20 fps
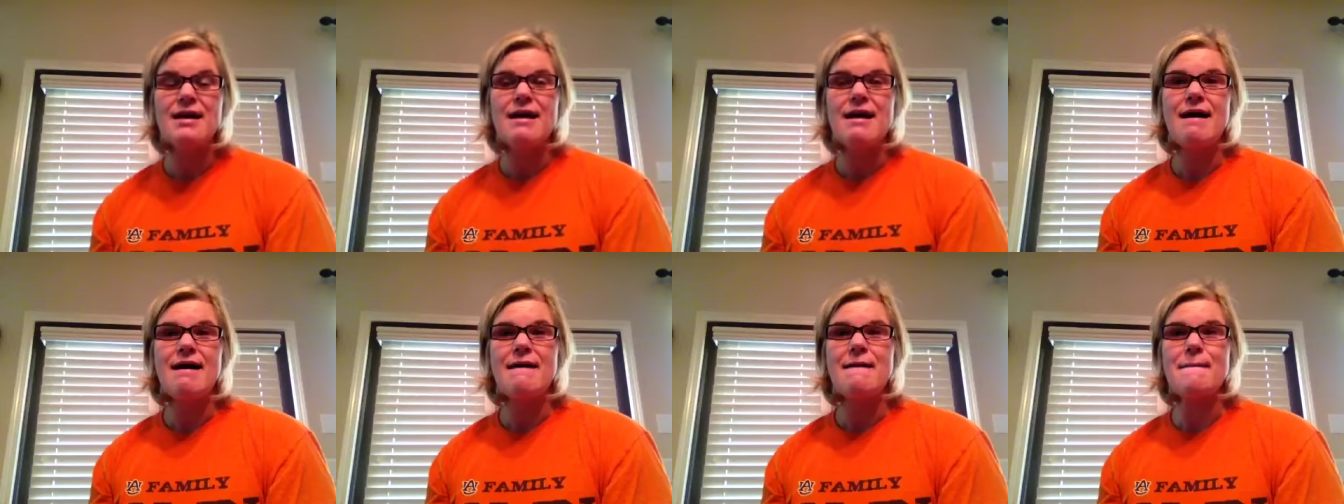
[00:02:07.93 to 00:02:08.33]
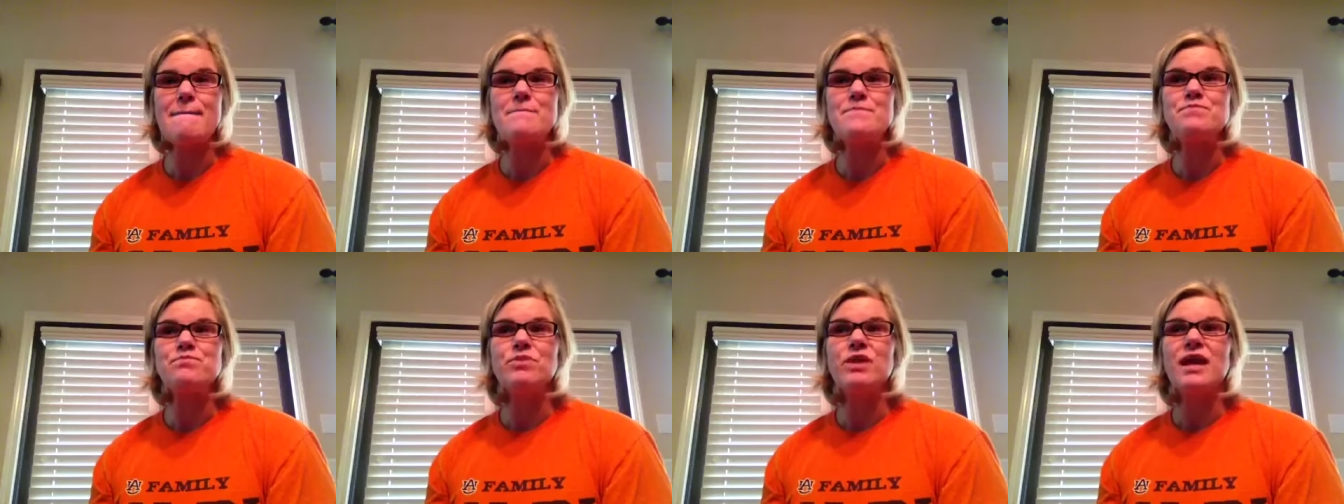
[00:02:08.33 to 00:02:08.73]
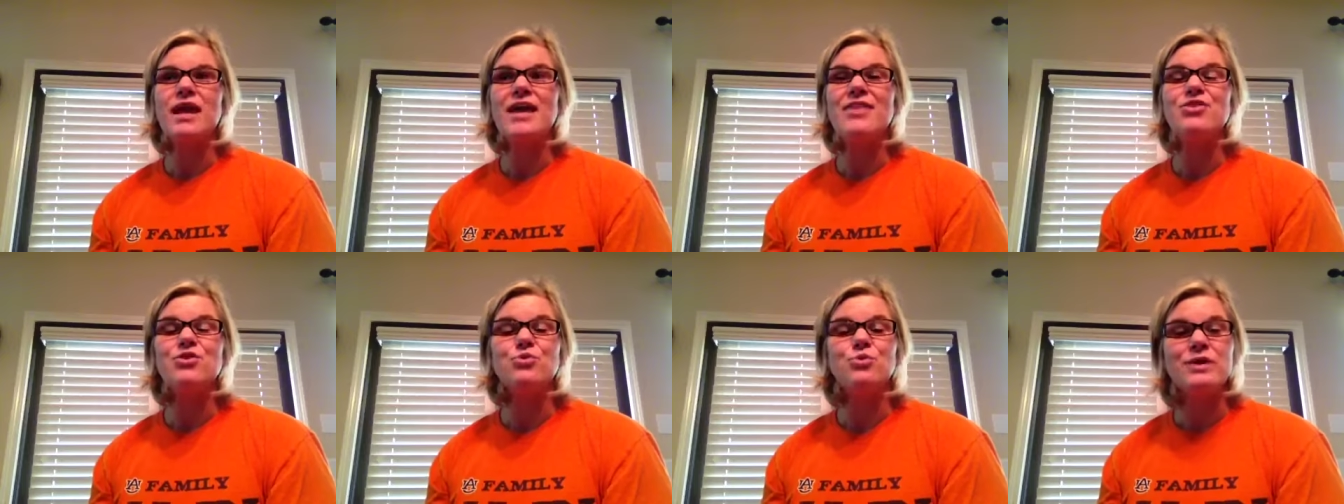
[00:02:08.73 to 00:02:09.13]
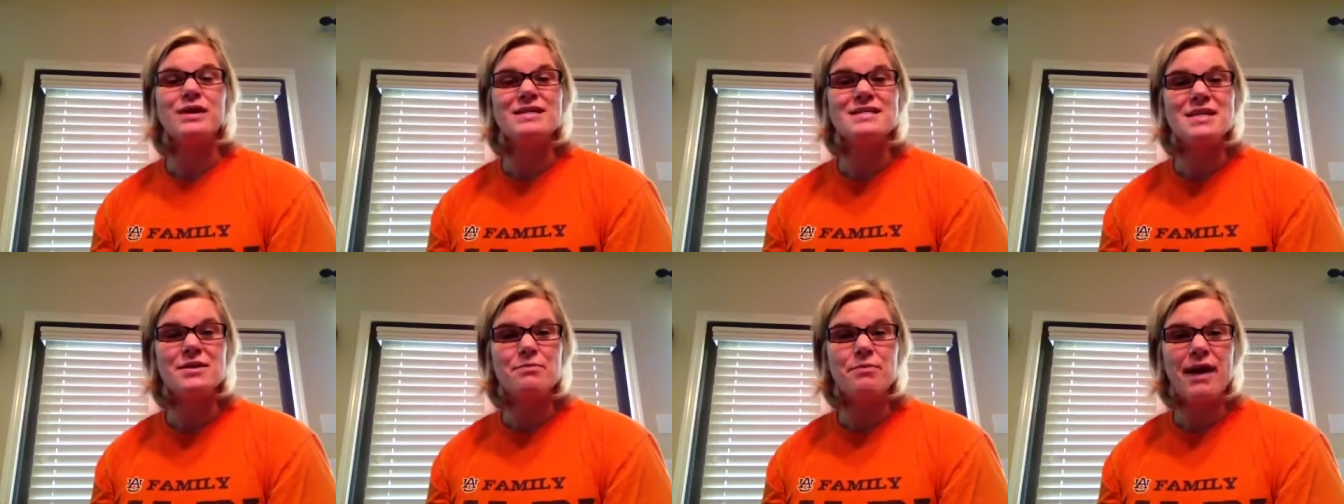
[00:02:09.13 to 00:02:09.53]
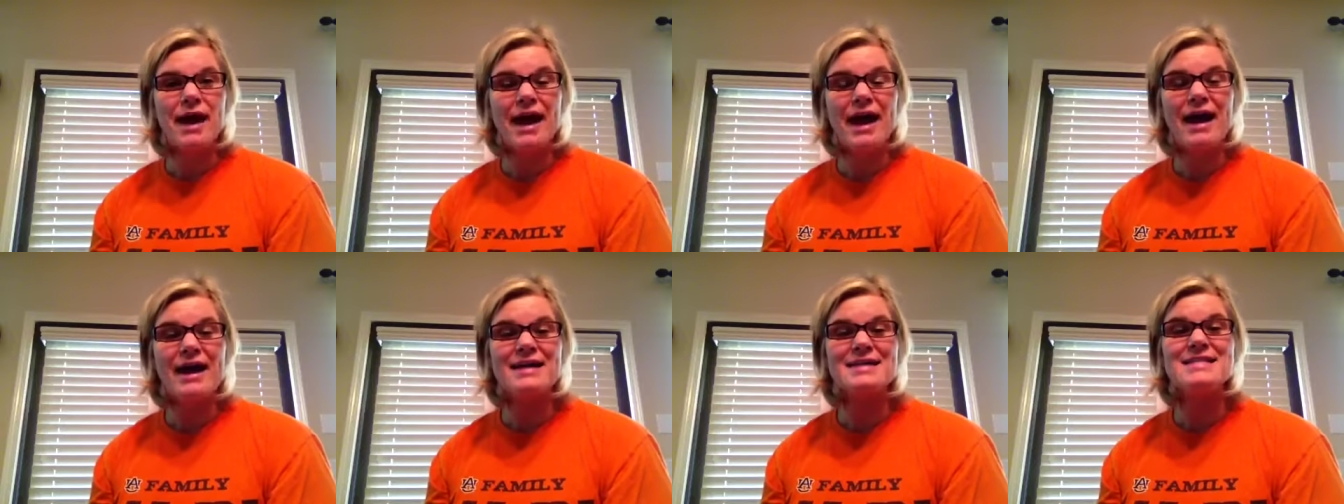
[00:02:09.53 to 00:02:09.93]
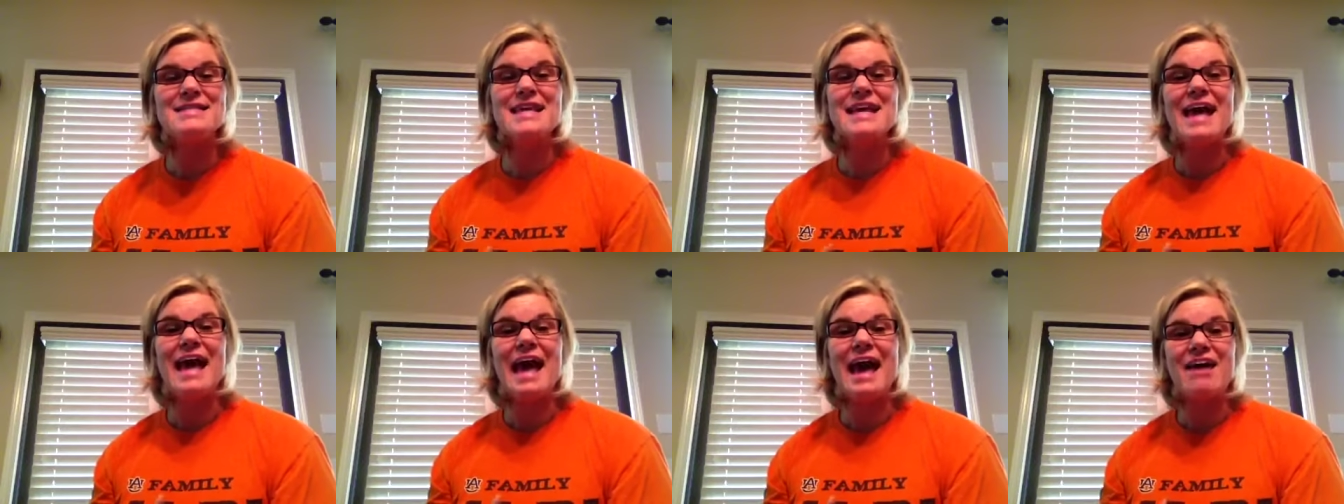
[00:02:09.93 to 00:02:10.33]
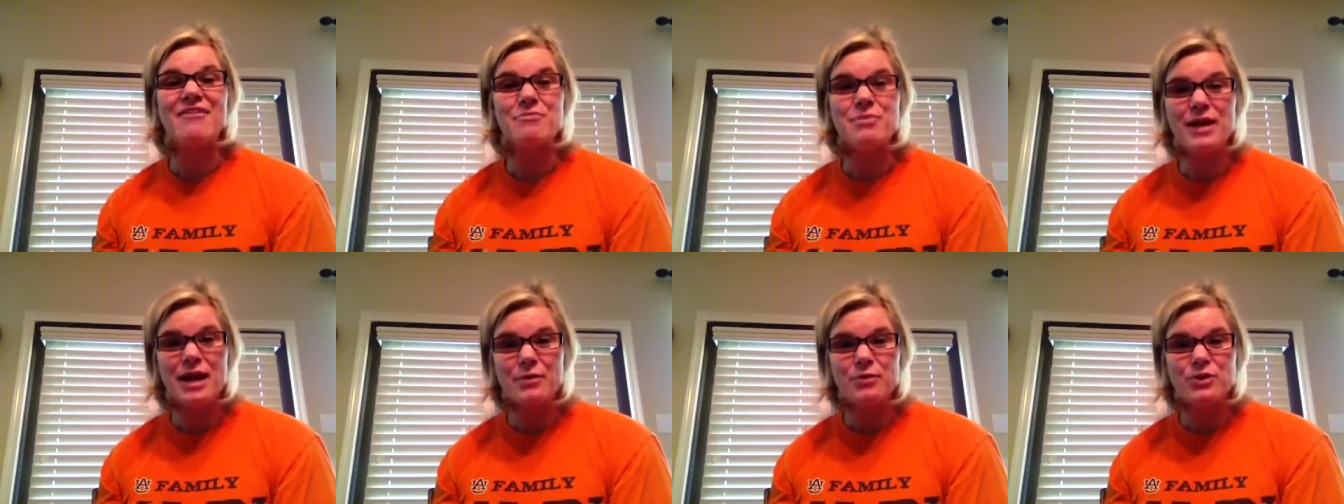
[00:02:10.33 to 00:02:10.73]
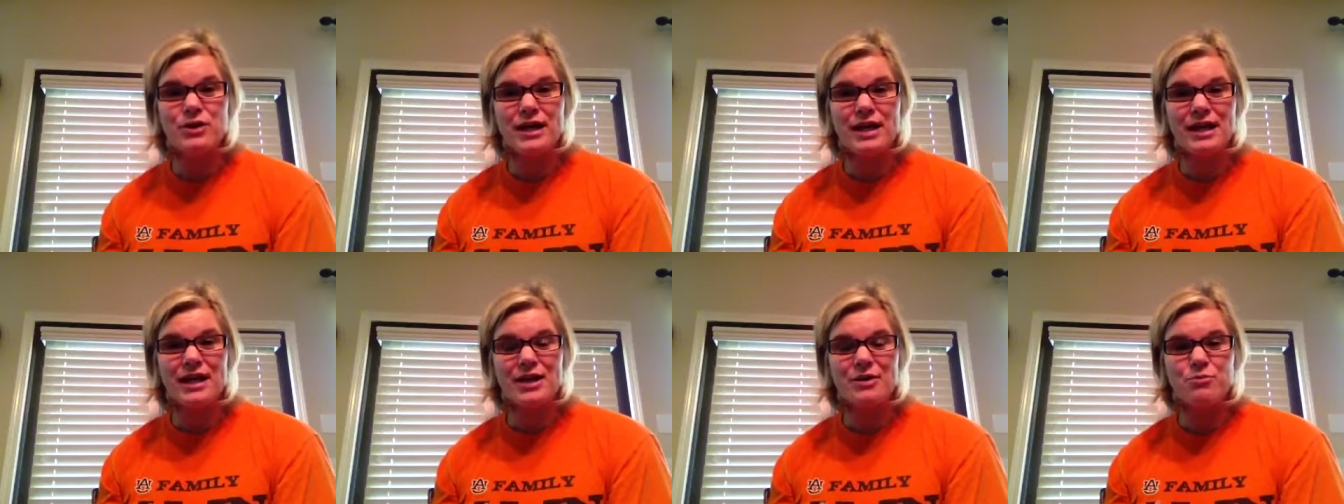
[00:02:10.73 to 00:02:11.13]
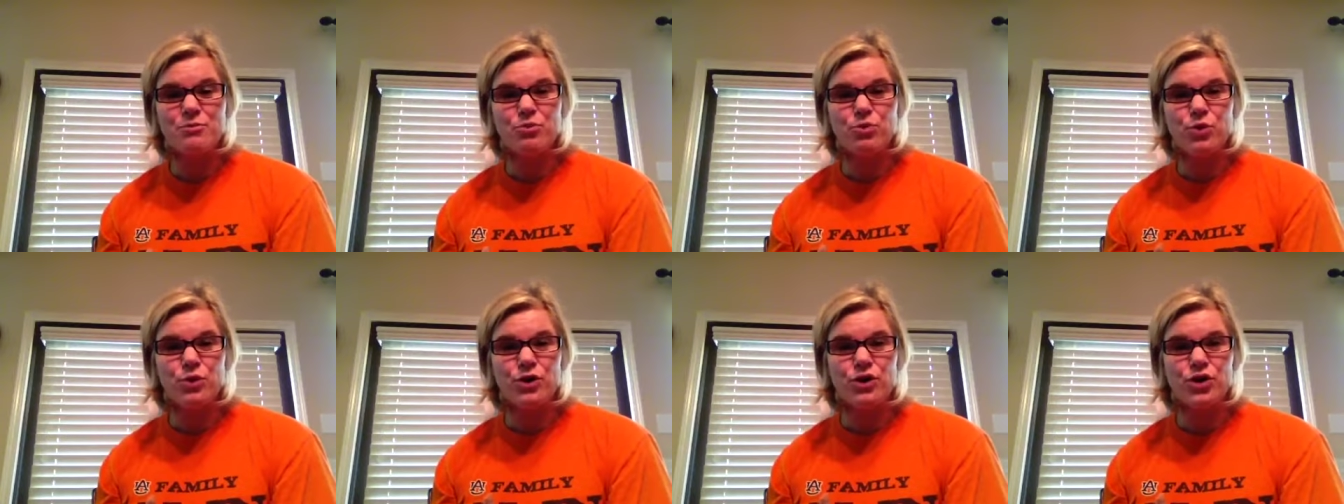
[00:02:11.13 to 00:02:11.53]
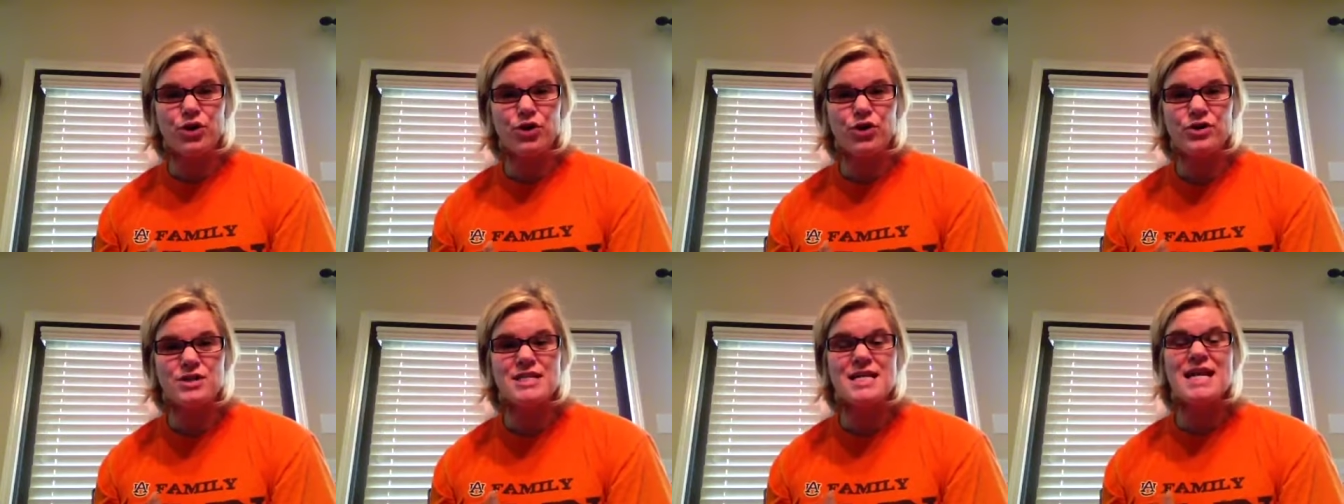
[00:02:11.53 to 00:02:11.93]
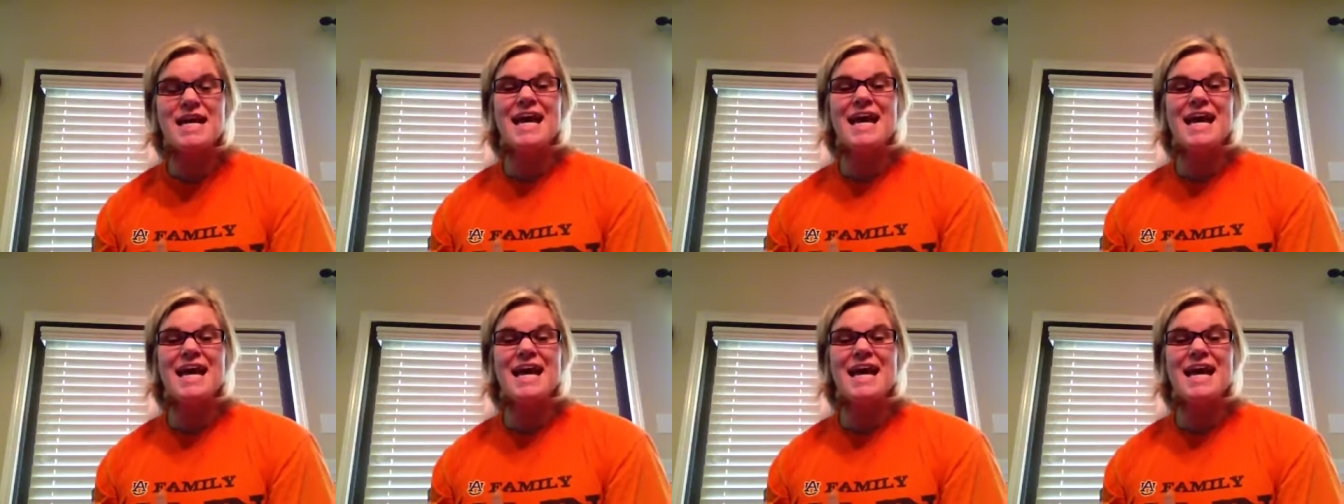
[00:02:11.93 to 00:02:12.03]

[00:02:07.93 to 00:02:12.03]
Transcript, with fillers: Um, in the recent past, they have been able to get it embroidered.